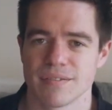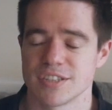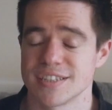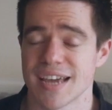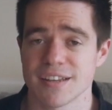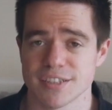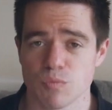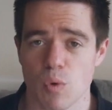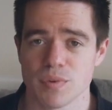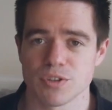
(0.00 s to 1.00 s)
to tell us
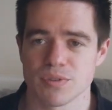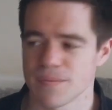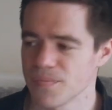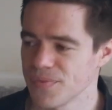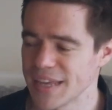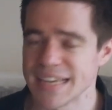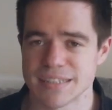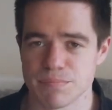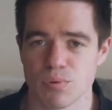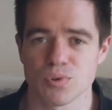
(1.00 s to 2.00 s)
that what we're doing
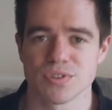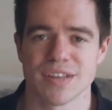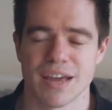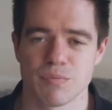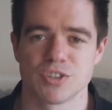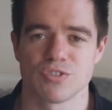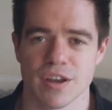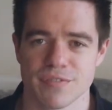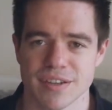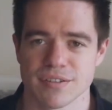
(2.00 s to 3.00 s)
is important and we're
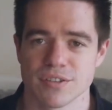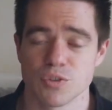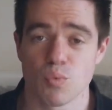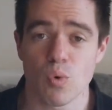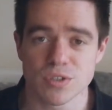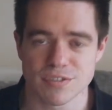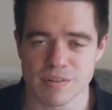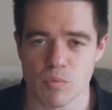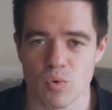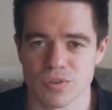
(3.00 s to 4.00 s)
driving towards a
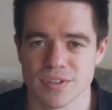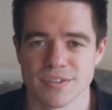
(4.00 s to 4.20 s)
reward.